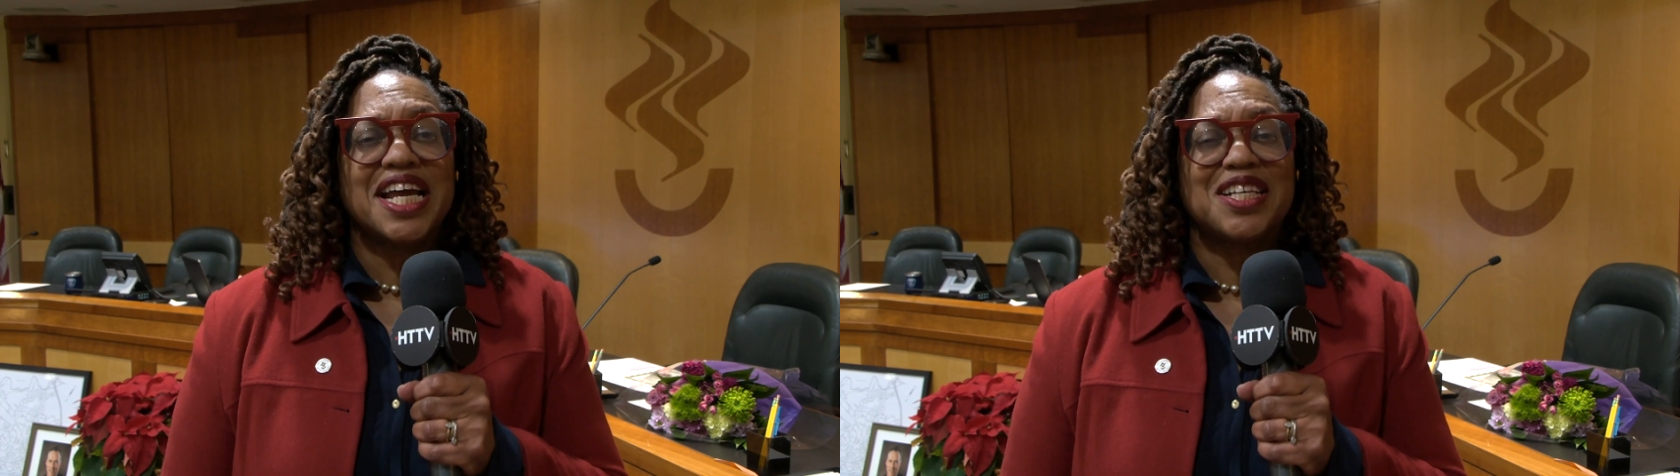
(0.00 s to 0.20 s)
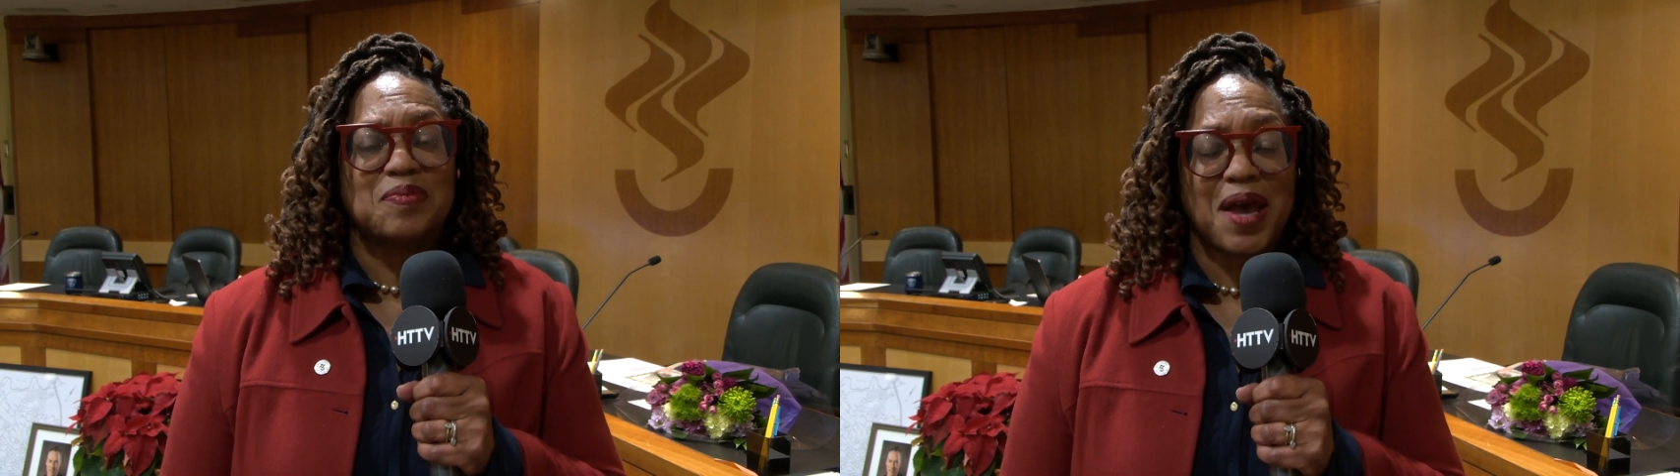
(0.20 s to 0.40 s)

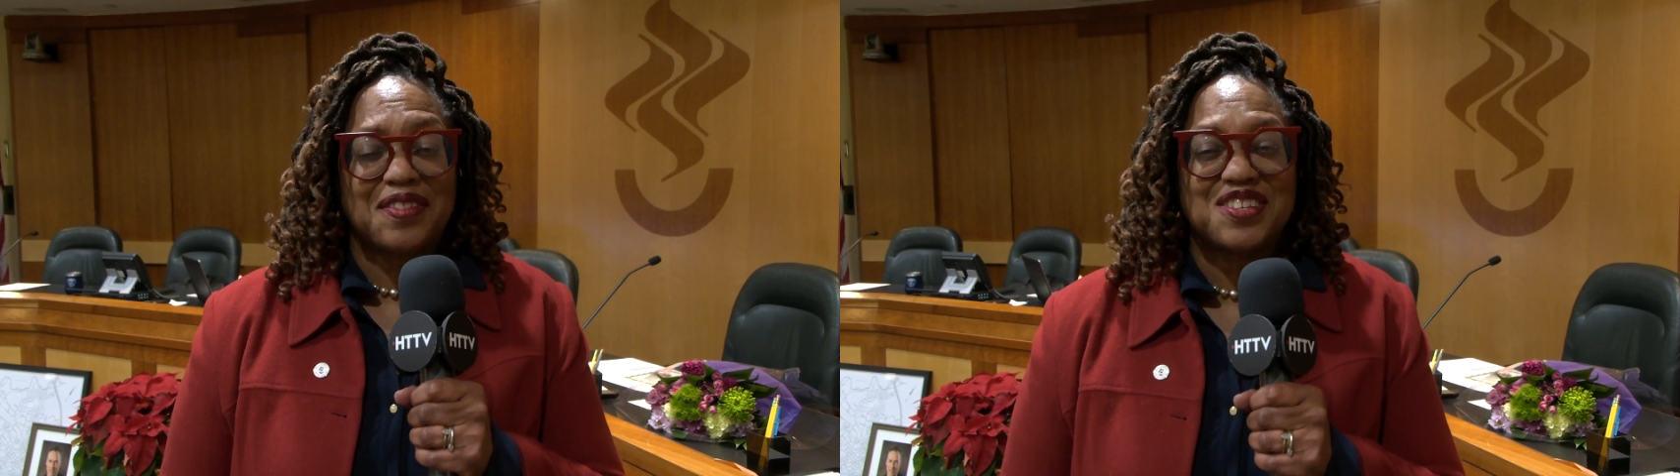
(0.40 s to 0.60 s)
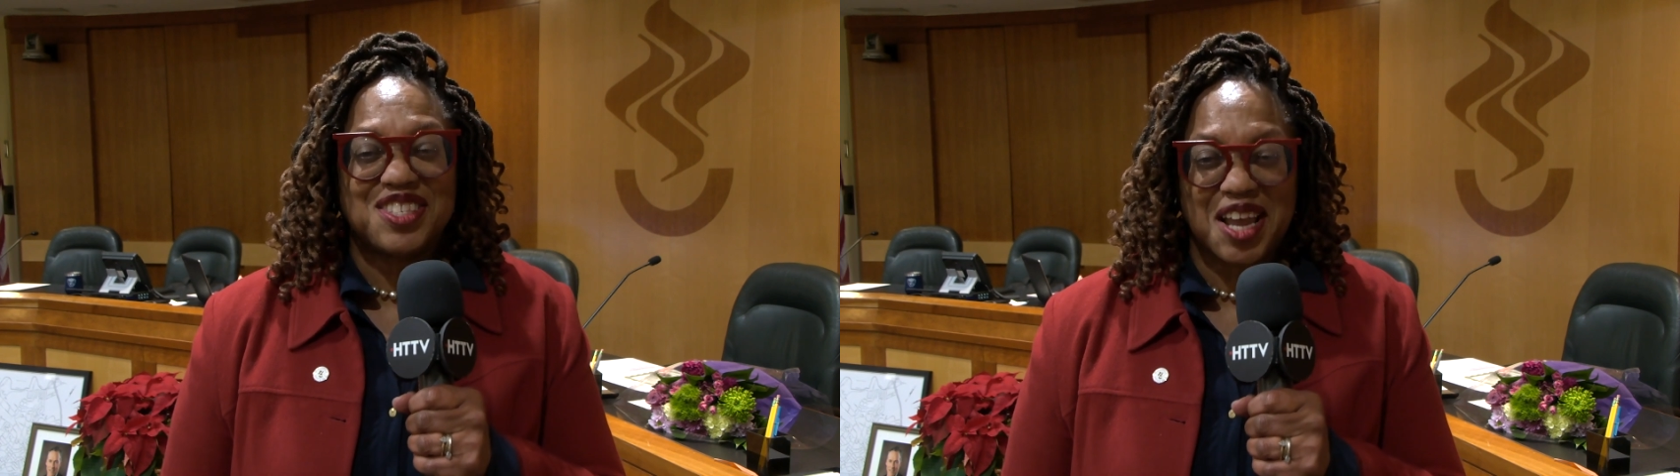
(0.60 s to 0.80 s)

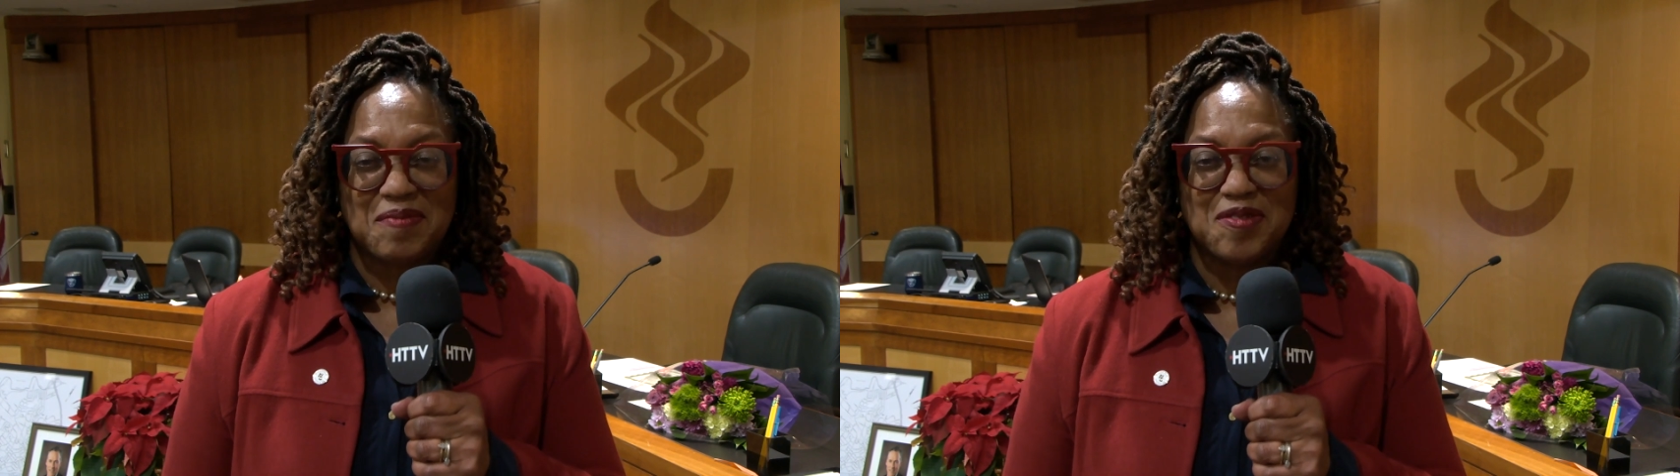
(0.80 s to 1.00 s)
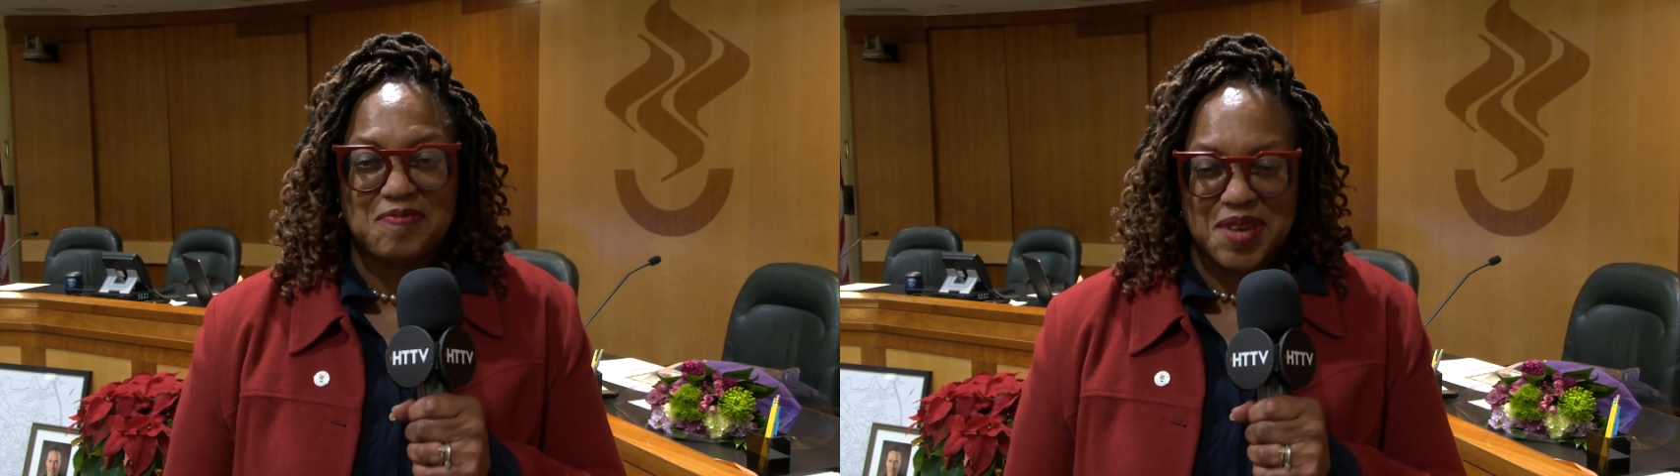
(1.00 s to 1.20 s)
expect the
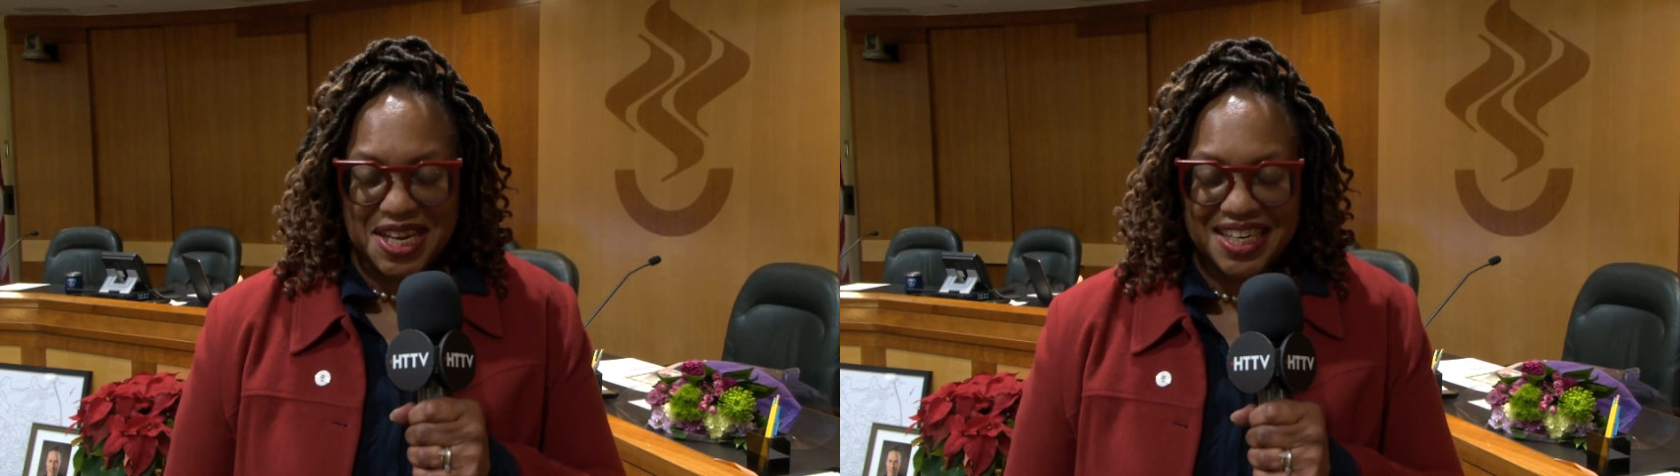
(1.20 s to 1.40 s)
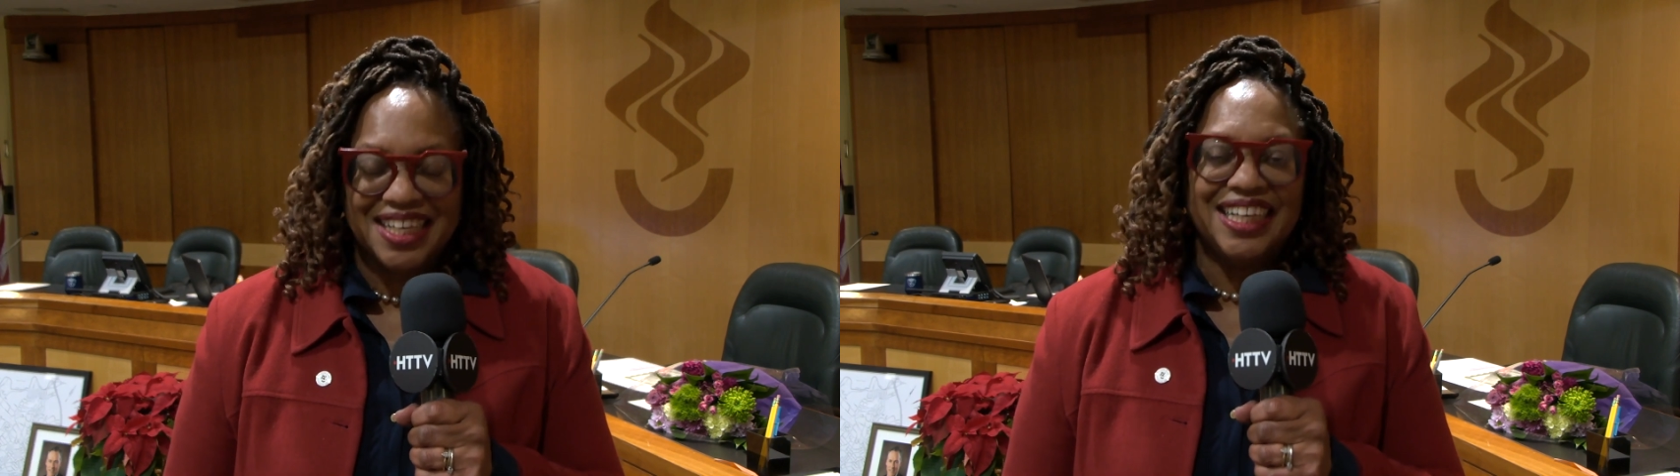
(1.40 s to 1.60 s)
same of
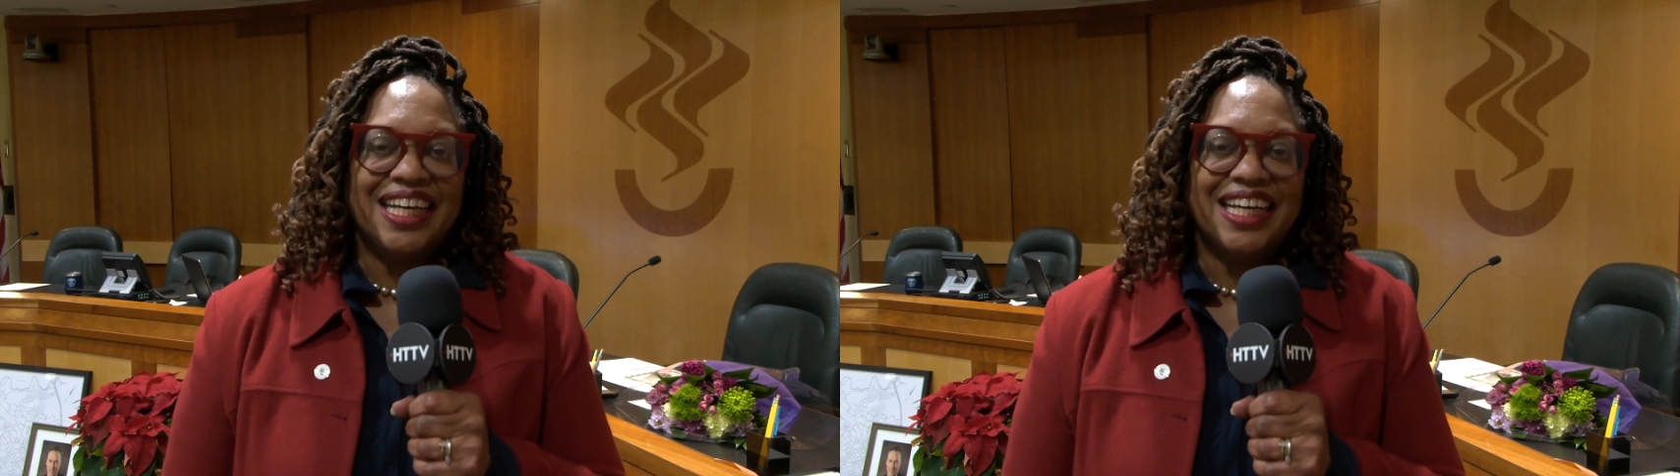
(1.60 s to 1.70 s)
me.